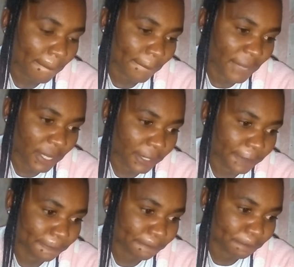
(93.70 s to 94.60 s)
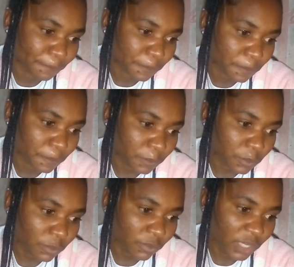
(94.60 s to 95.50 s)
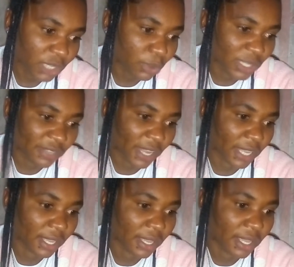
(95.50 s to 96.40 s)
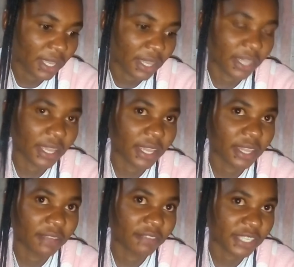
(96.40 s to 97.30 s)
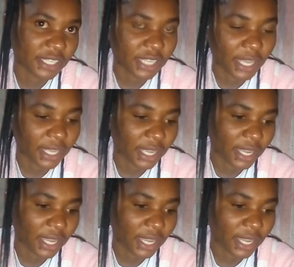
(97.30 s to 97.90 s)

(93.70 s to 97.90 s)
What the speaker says: yeah, and it was like the end voices, like